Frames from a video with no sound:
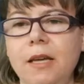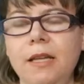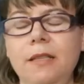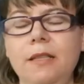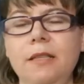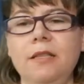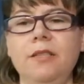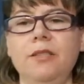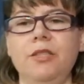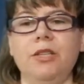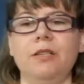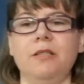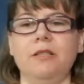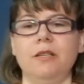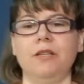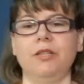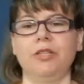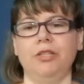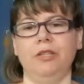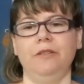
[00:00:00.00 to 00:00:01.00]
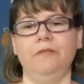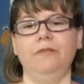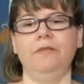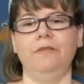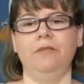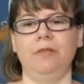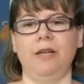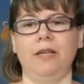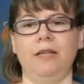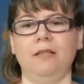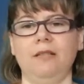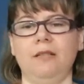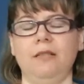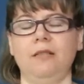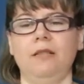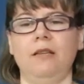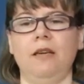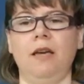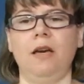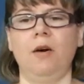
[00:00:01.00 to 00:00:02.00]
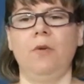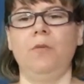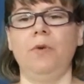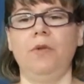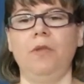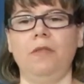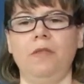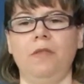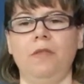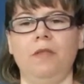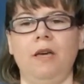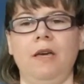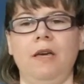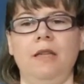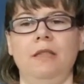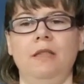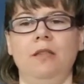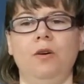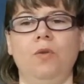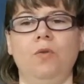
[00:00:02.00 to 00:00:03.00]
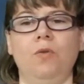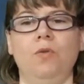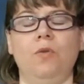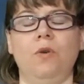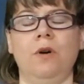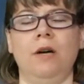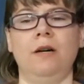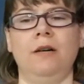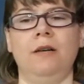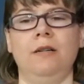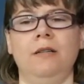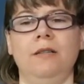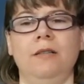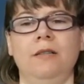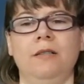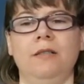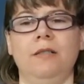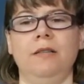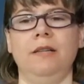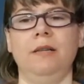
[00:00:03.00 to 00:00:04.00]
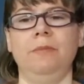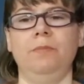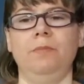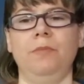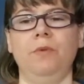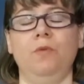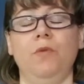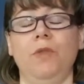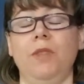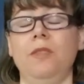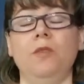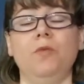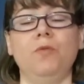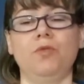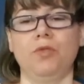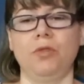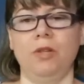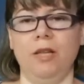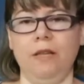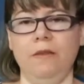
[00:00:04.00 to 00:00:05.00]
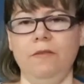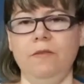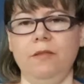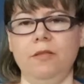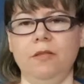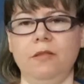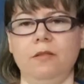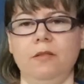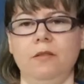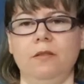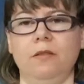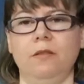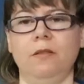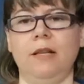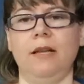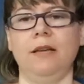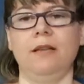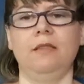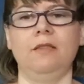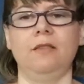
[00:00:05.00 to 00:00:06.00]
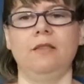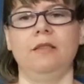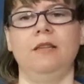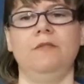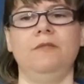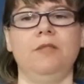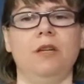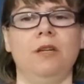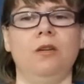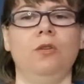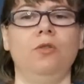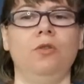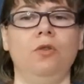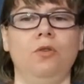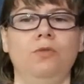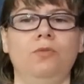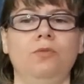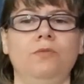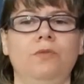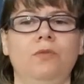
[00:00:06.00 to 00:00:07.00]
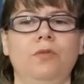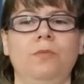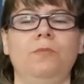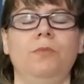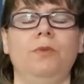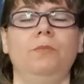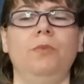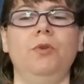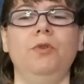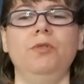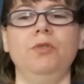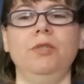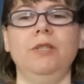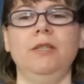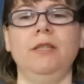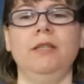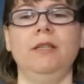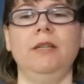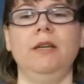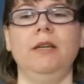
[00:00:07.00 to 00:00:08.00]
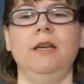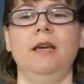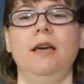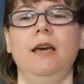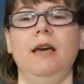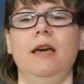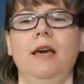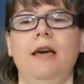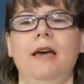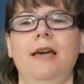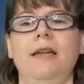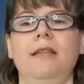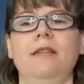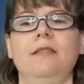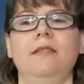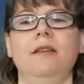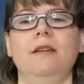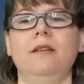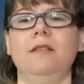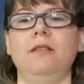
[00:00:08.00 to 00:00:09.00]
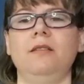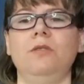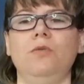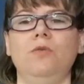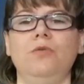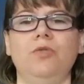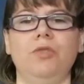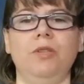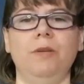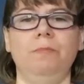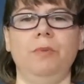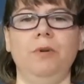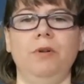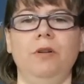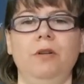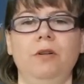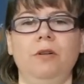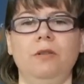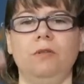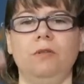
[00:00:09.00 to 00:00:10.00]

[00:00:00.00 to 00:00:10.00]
it is just a shift dress with no sleeves. Like the sleeves are grown from the body, and there is no zipper,